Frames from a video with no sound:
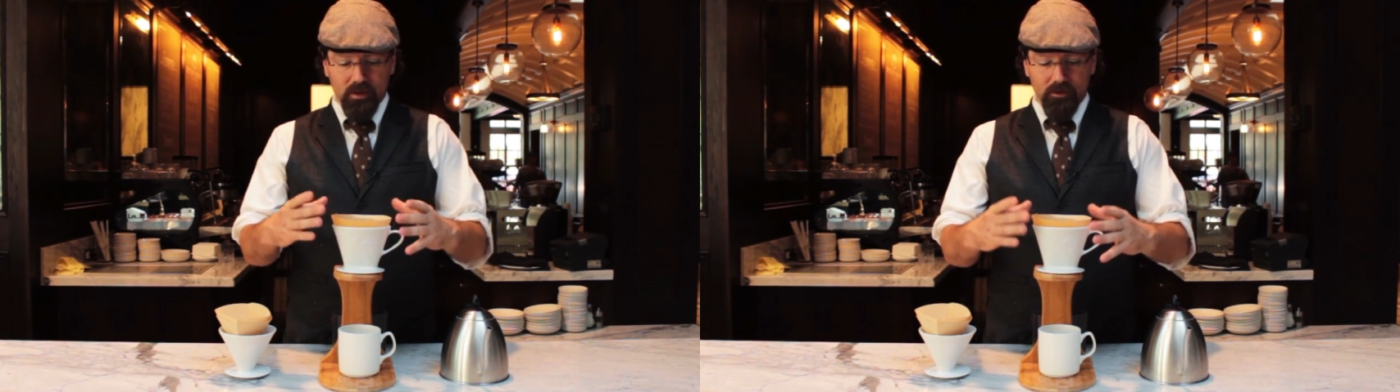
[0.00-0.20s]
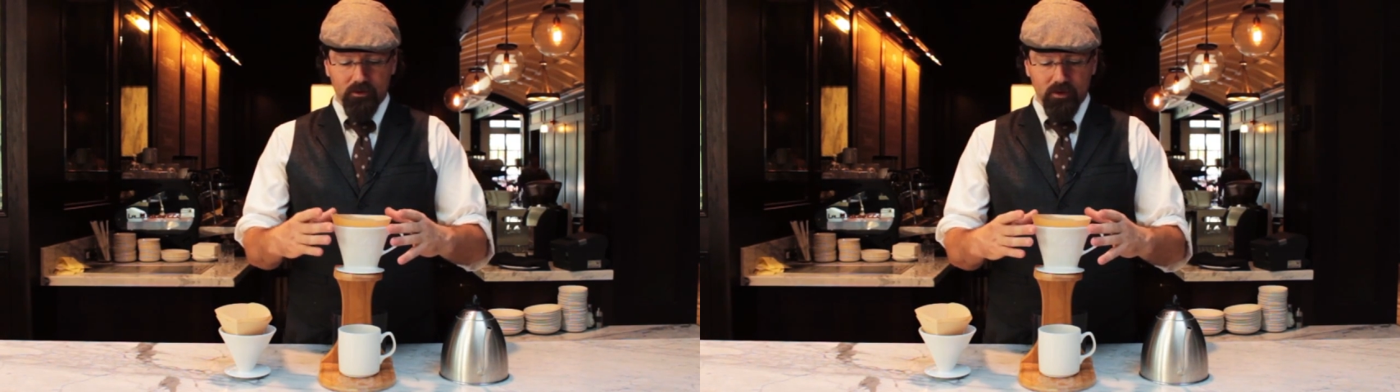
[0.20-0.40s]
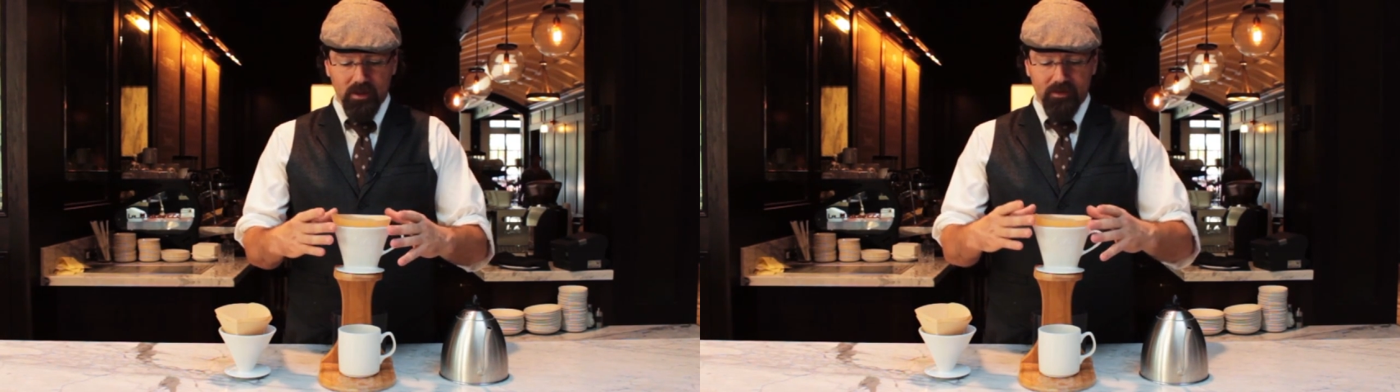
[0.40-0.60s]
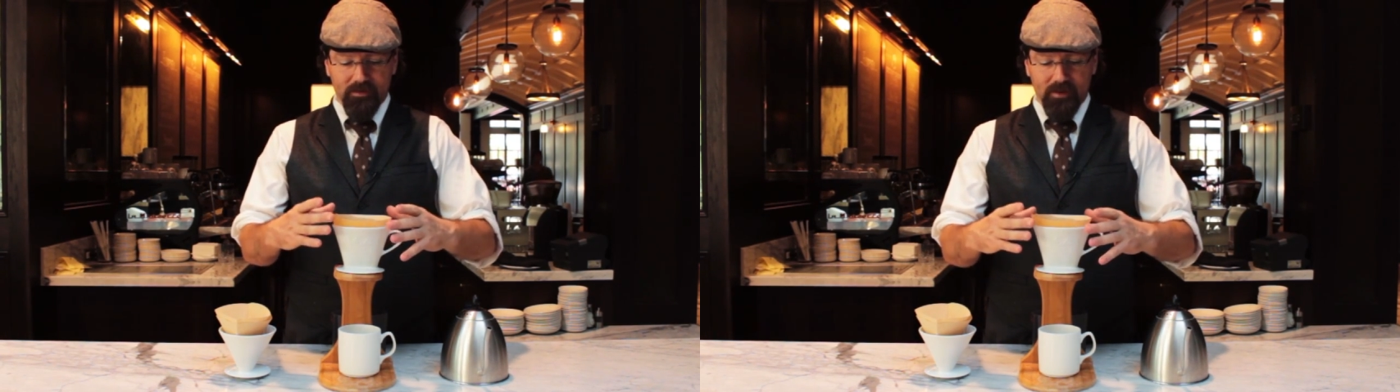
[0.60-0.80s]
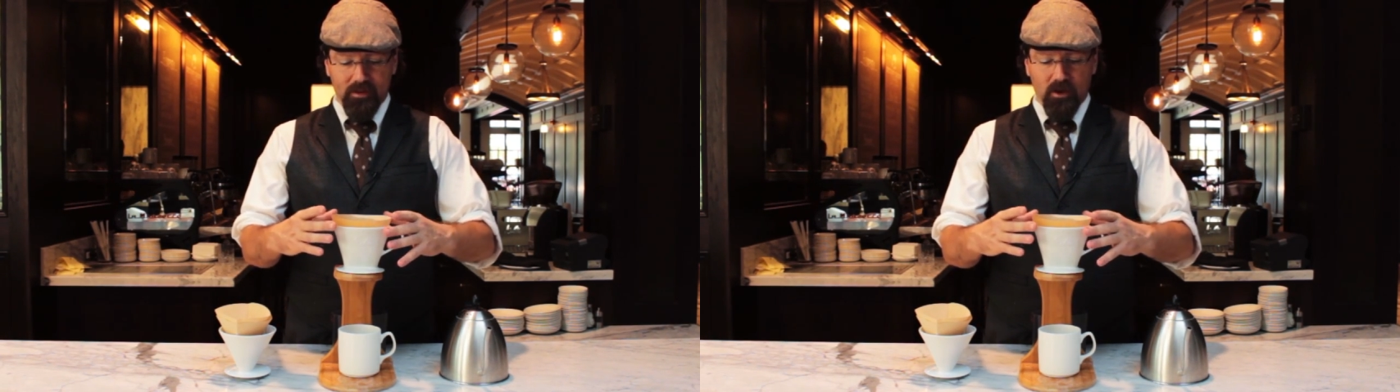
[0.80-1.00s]
literally
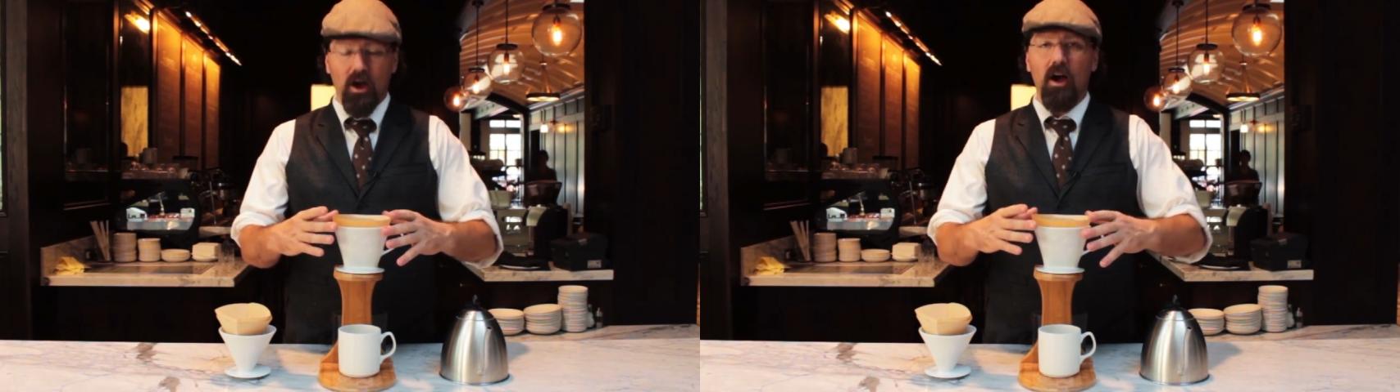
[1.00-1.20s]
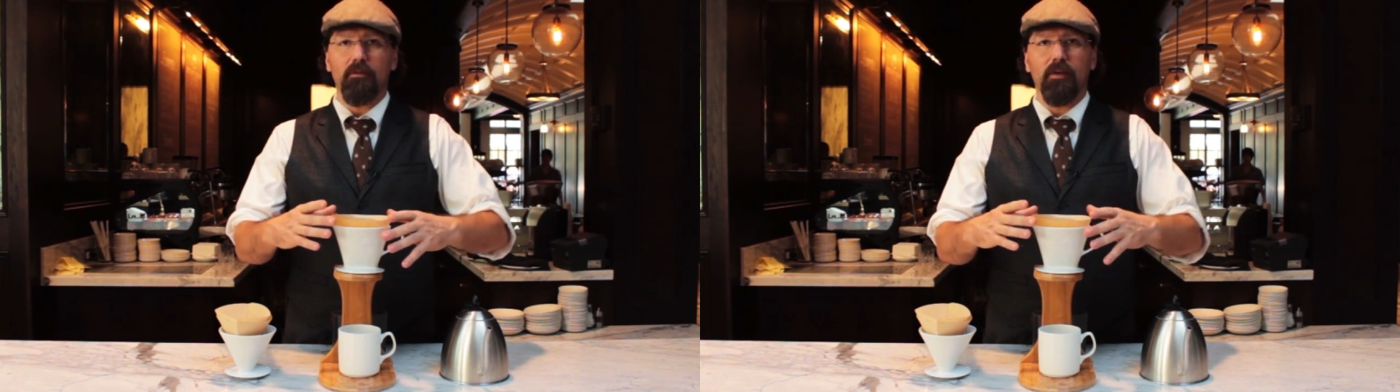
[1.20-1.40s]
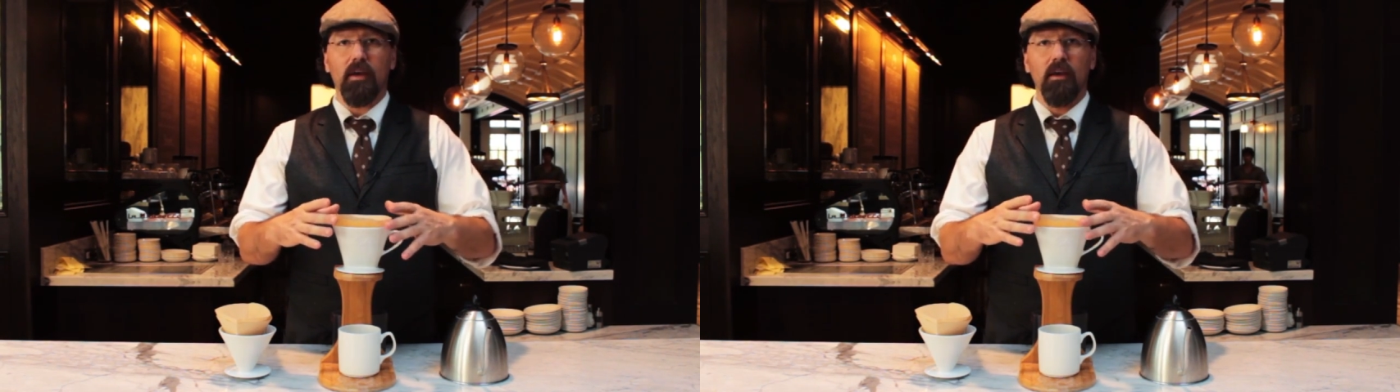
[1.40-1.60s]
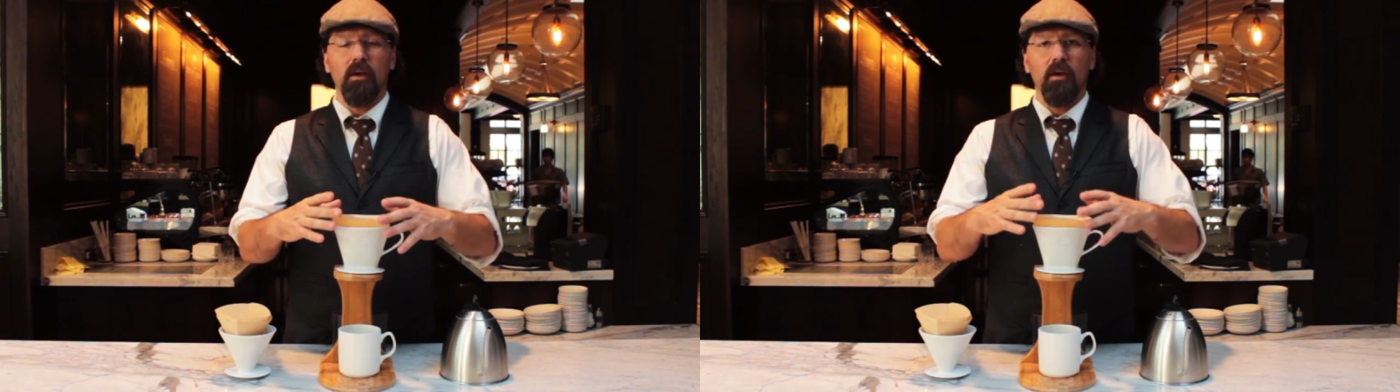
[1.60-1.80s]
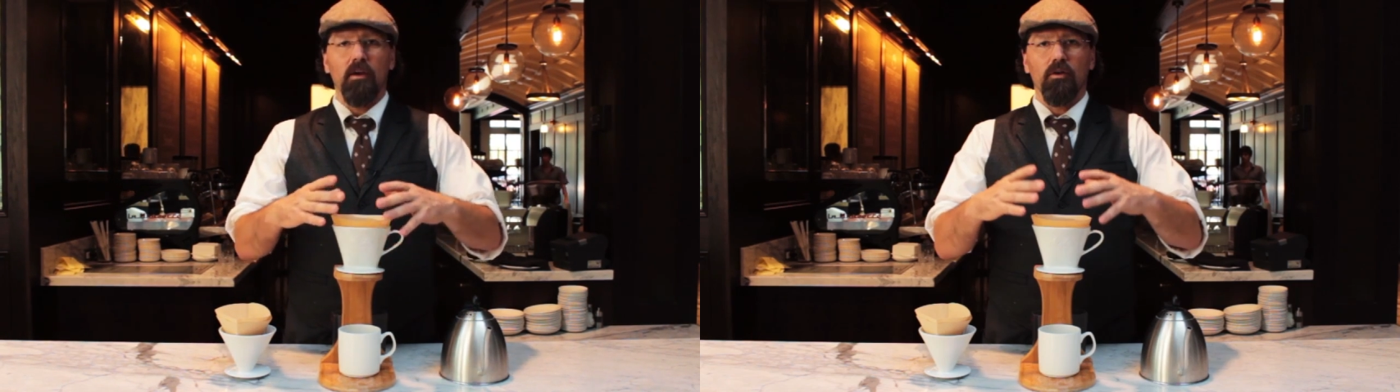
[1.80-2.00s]
see the coffee
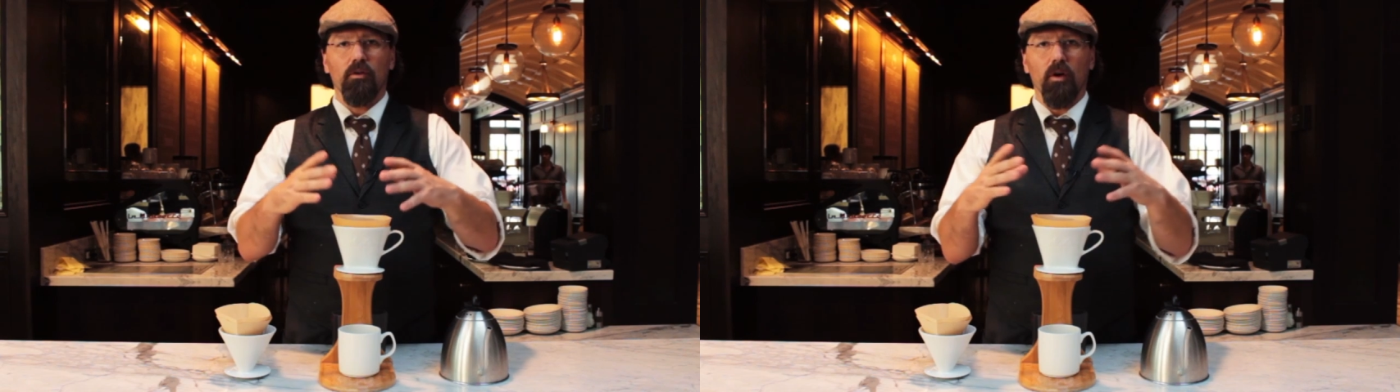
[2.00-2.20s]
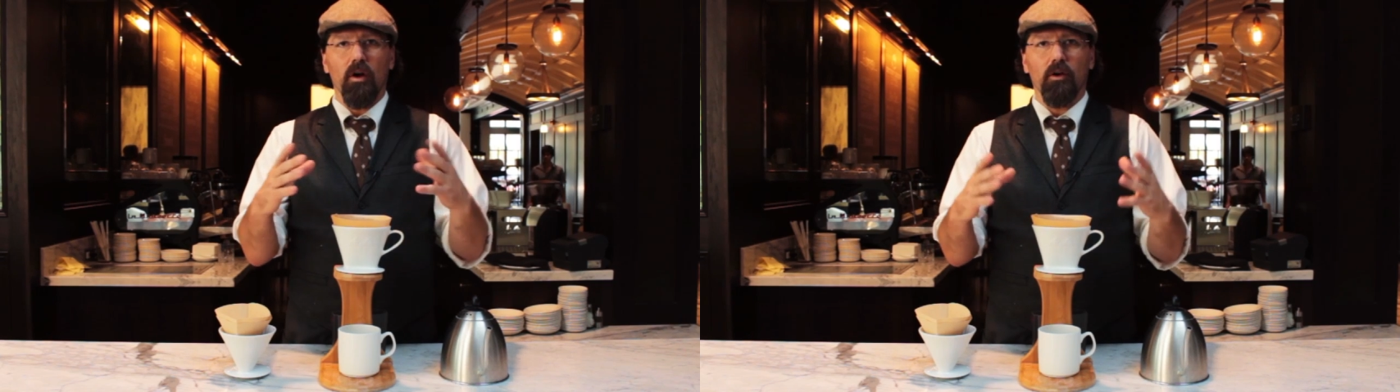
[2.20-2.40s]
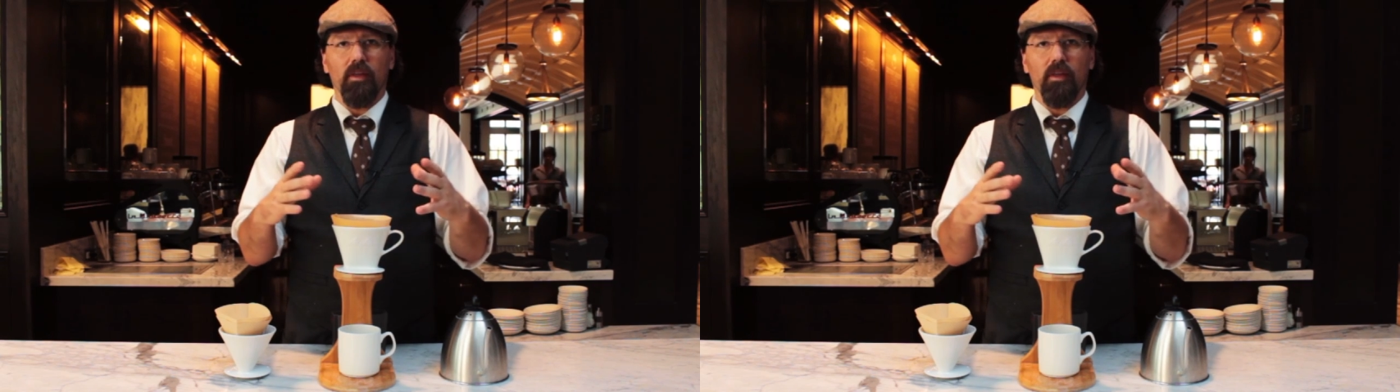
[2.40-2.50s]
grow.